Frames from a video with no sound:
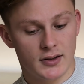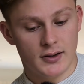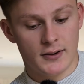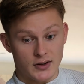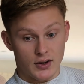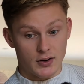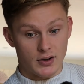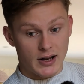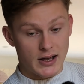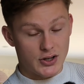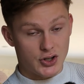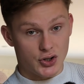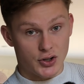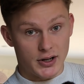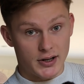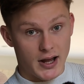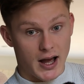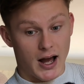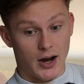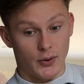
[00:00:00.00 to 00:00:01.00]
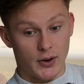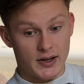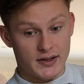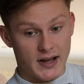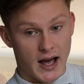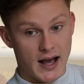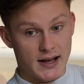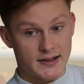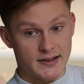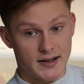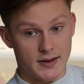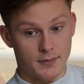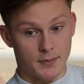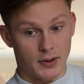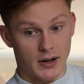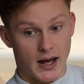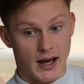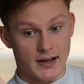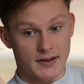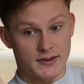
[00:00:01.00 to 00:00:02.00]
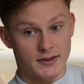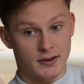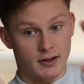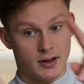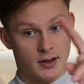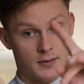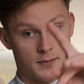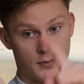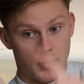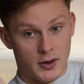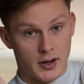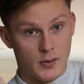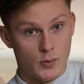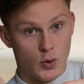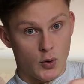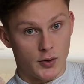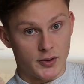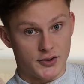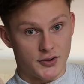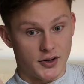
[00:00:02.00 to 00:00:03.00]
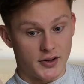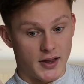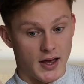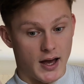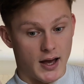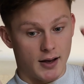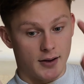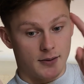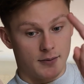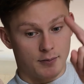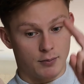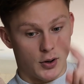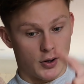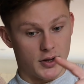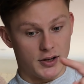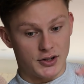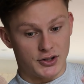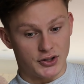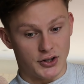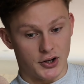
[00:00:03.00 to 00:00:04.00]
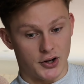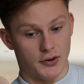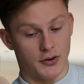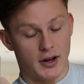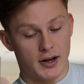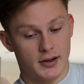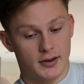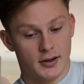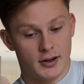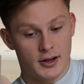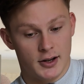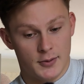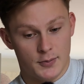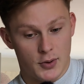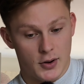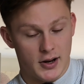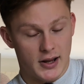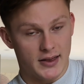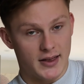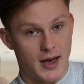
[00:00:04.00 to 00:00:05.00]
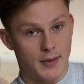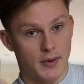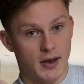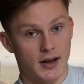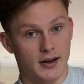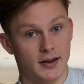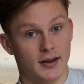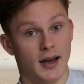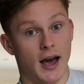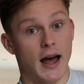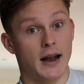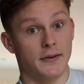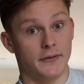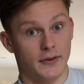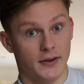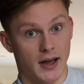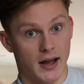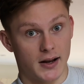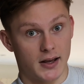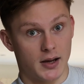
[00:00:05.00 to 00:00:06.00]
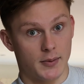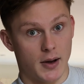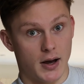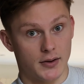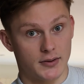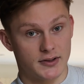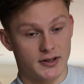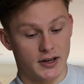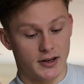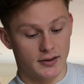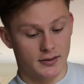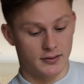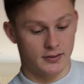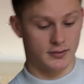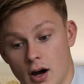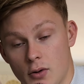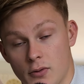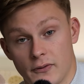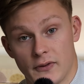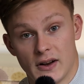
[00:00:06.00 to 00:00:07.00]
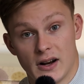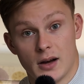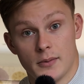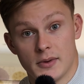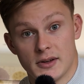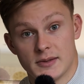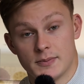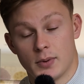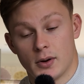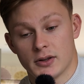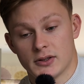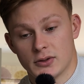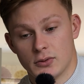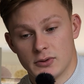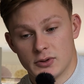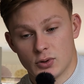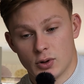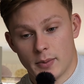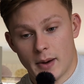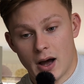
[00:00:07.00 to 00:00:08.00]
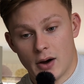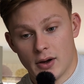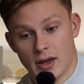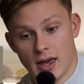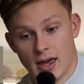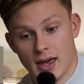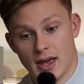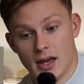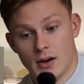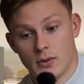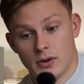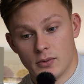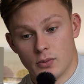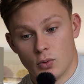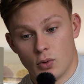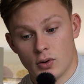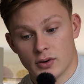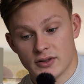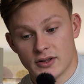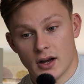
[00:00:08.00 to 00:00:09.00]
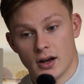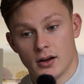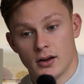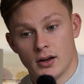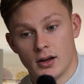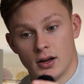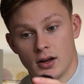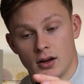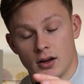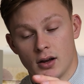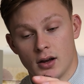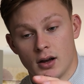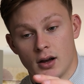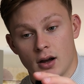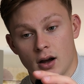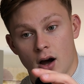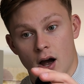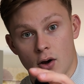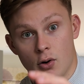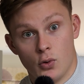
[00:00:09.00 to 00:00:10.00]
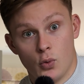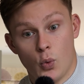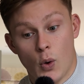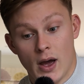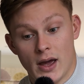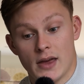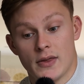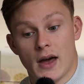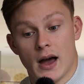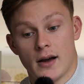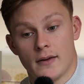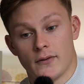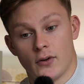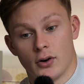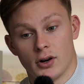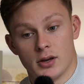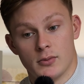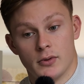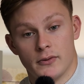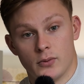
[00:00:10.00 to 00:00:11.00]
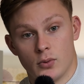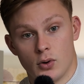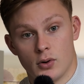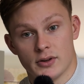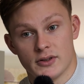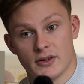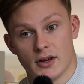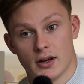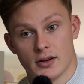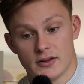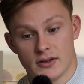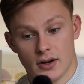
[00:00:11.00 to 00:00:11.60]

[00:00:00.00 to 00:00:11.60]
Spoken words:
So literally now is as simple as putting water in there, putting sugar in, putting them in, and forgetting about it. I will fill up this bottle to about here with water. I will weigh that volume of water.